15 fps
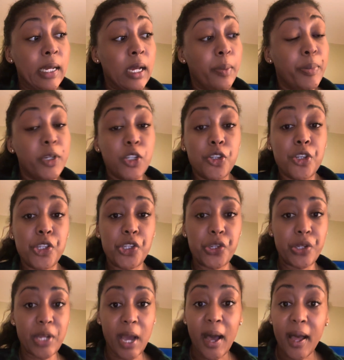push you to
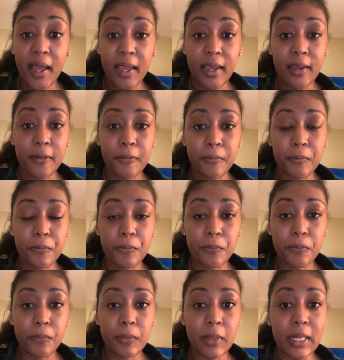die?
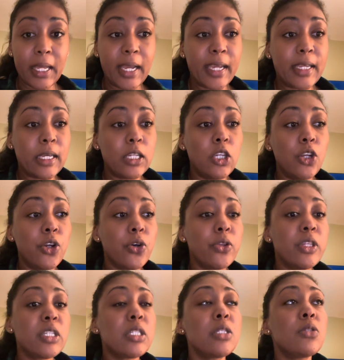Like,
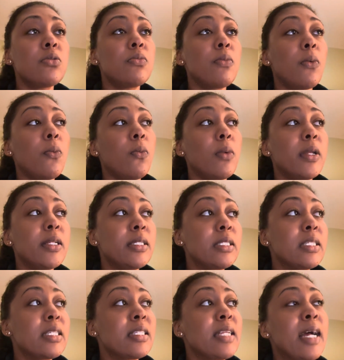it's
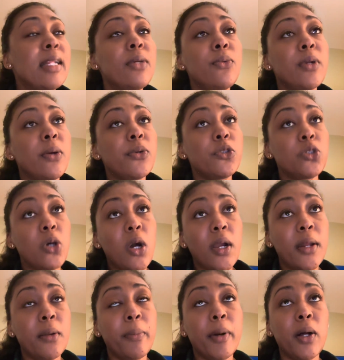exactly what I was
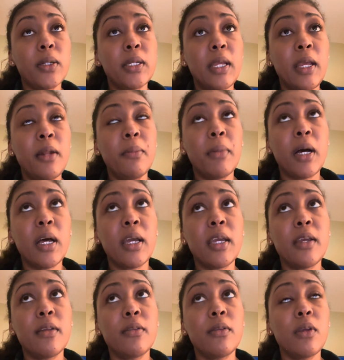talking about in
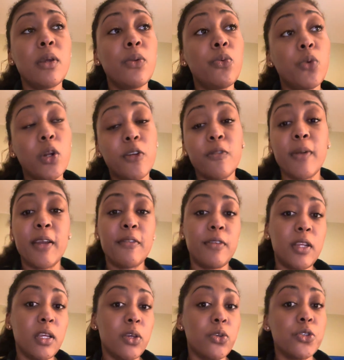one of my
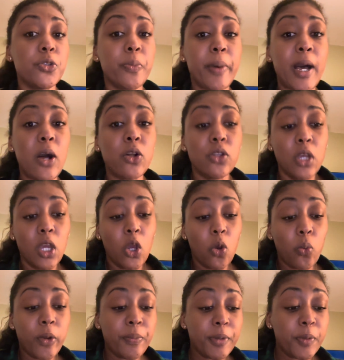videos about
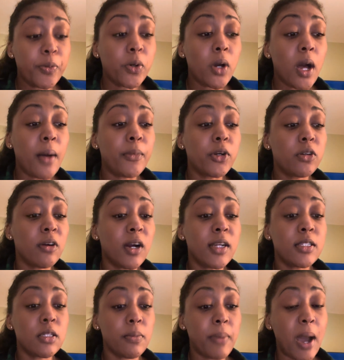when people come
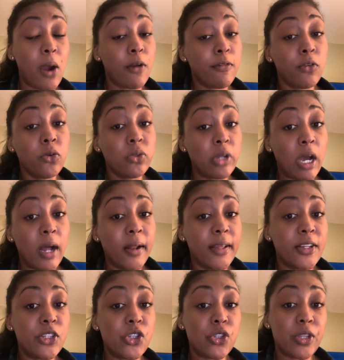across powerful
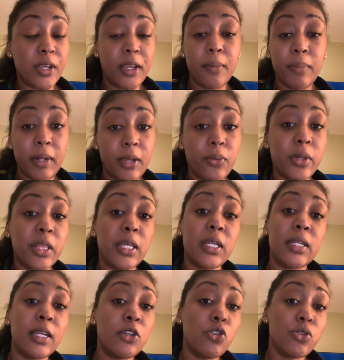knowledge, they can play with it
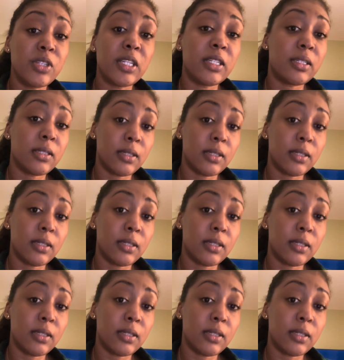and use it,